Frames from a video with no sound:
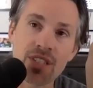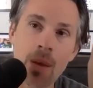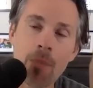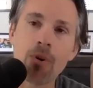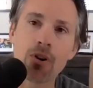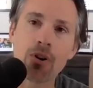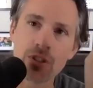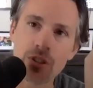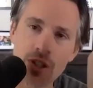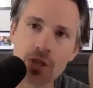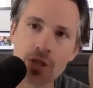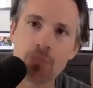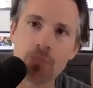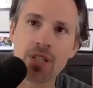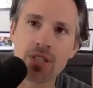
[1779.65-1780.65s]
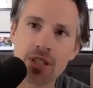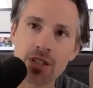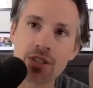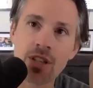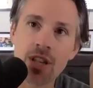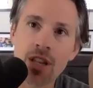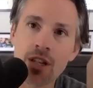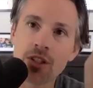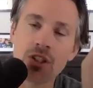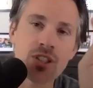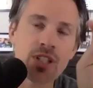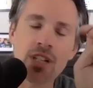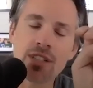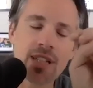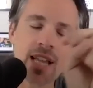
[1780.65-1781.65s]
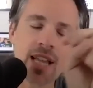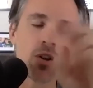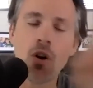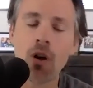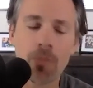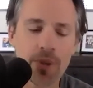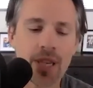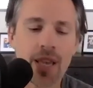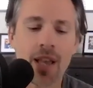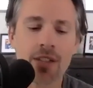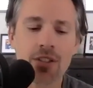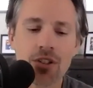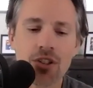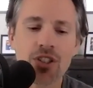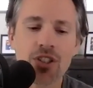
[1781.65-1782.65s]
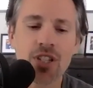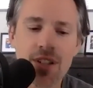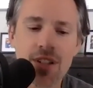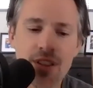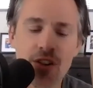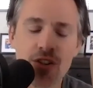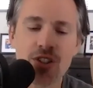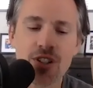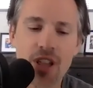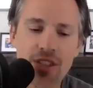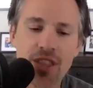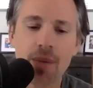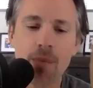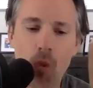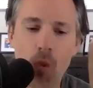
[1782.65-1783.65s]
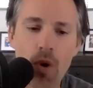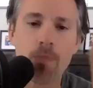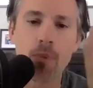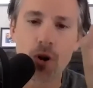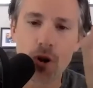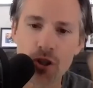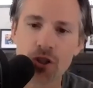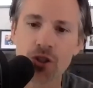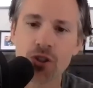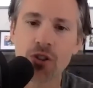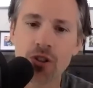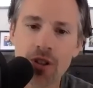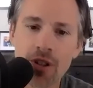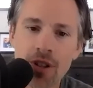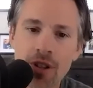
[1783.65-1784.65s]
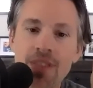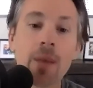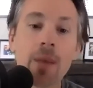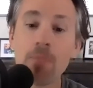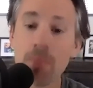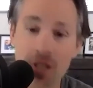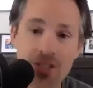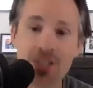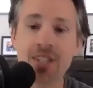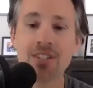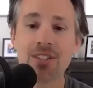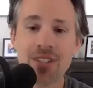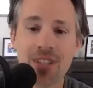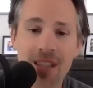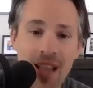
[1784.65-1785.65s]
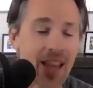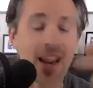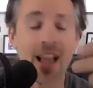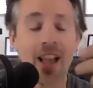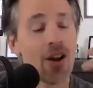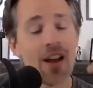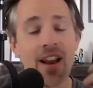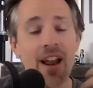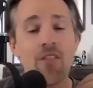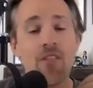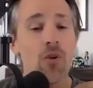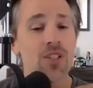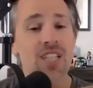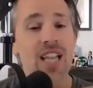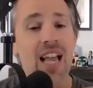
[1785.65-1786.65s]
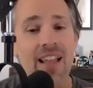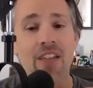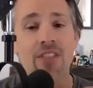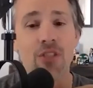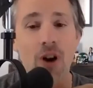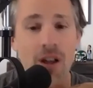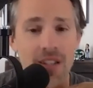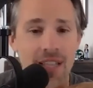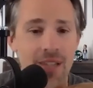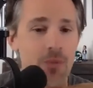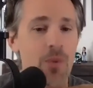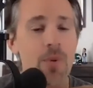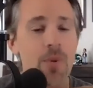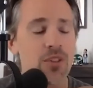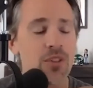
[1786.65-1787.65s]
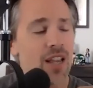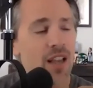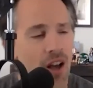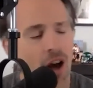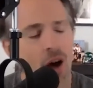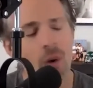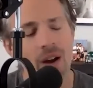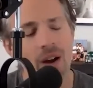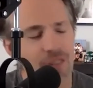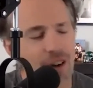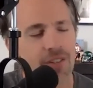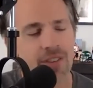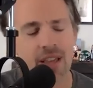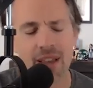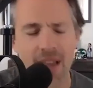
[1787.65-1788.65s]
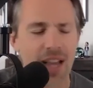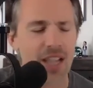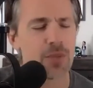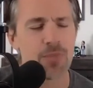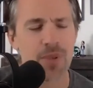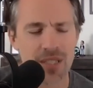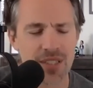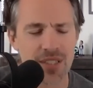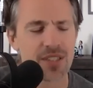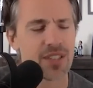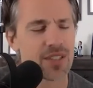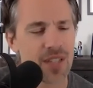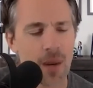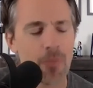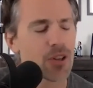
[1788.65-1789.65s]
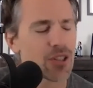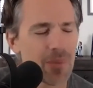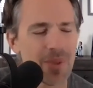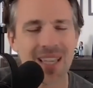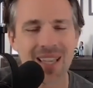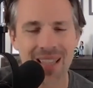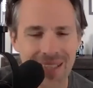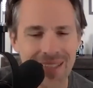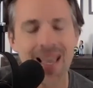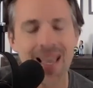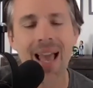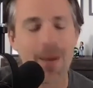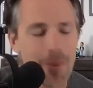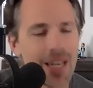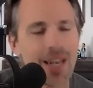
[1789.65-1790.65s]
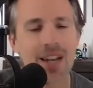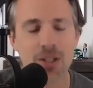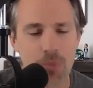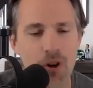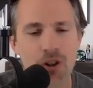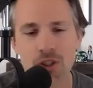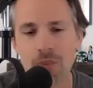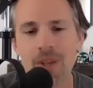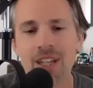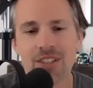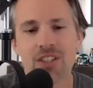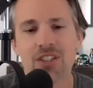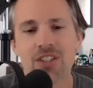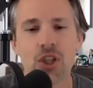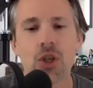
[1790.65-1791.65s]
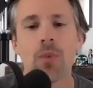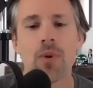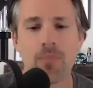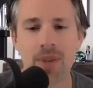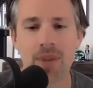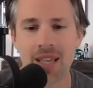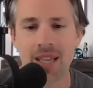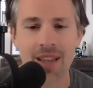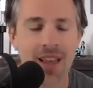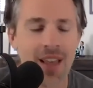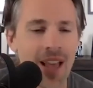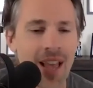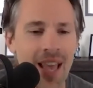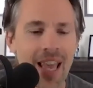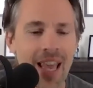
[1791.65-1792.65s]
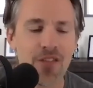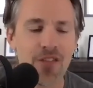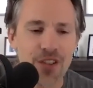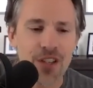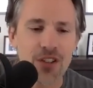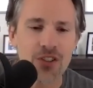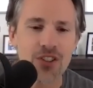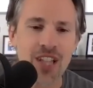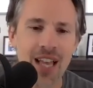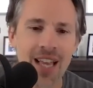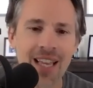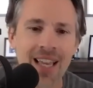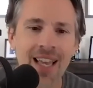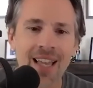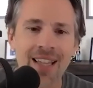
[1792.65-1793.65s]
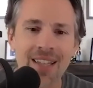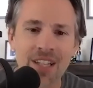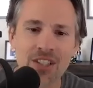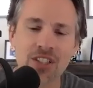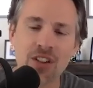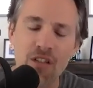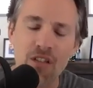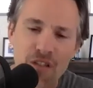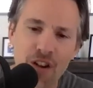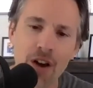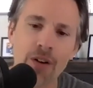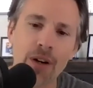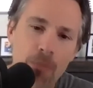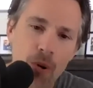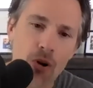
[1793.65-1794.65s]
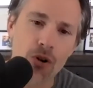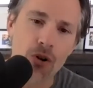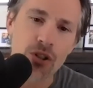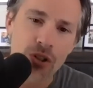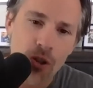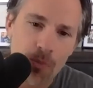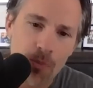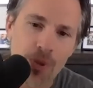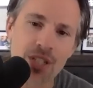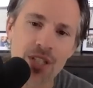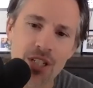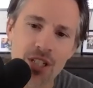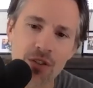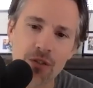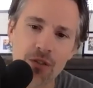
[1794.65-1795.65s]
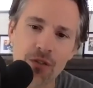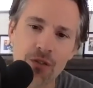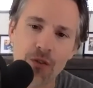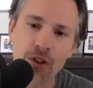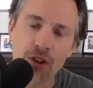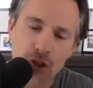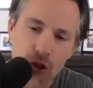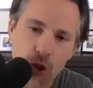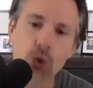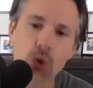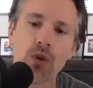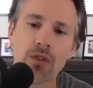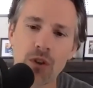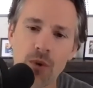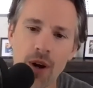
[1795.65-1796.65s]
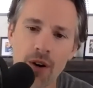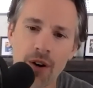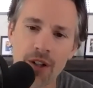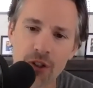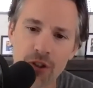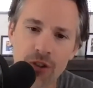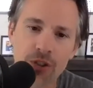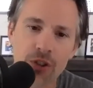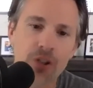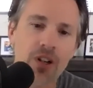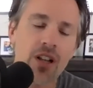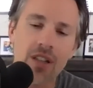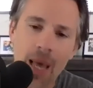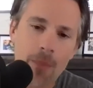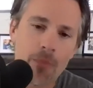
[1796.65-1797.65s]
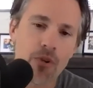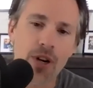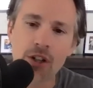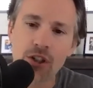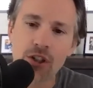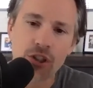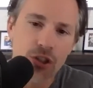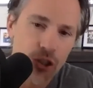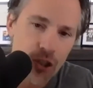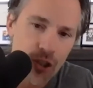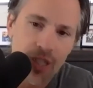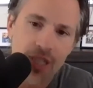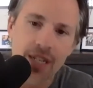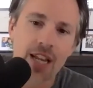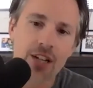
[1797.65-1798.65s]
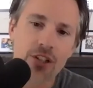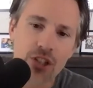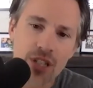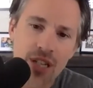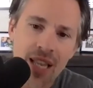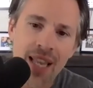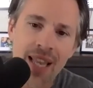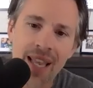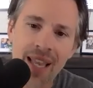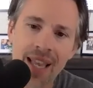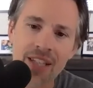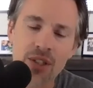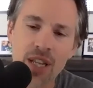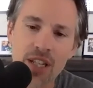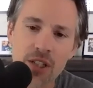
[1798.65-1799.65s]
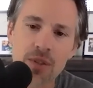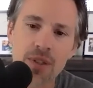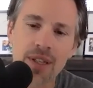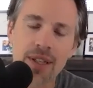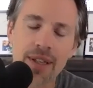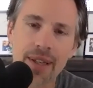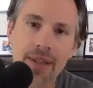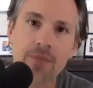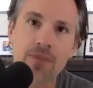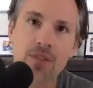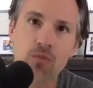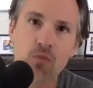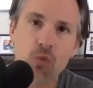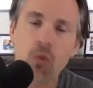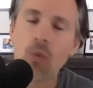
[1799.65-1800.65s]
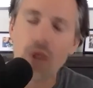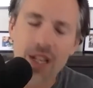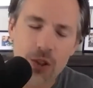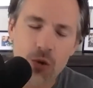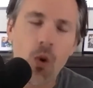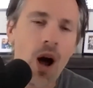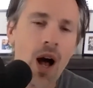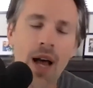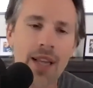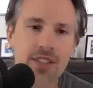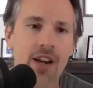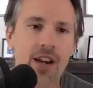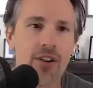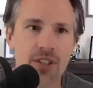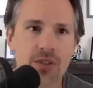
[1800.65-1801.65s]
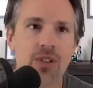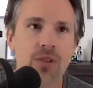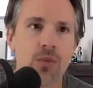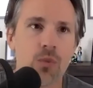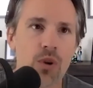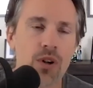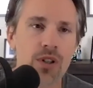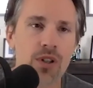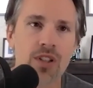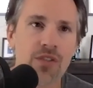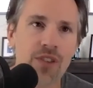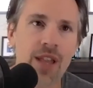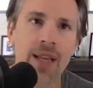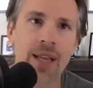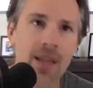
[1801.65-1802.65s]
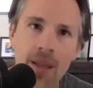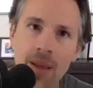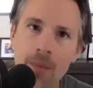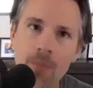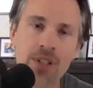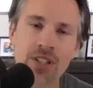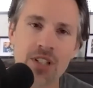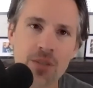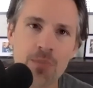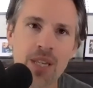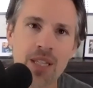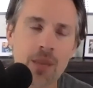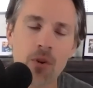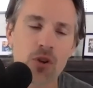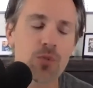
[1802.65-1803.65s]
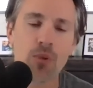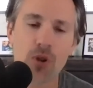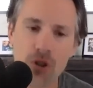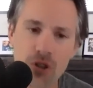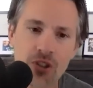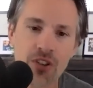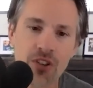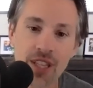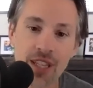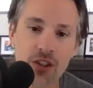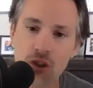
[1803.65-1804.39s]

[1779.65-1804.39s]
personal, it's business. She says that's all BS. She says there's nothing more personal than business. And I've always had that thought. Like when people say, "Oh, I fired that guy, it's business, it's not personal." I'm like, yeah, I mean, it is personal because it's a human being. It feels like this is a very personal business for the two of you, Eric. Your collaboration, your connection. It's why Sarah's words of like business being the most personal thing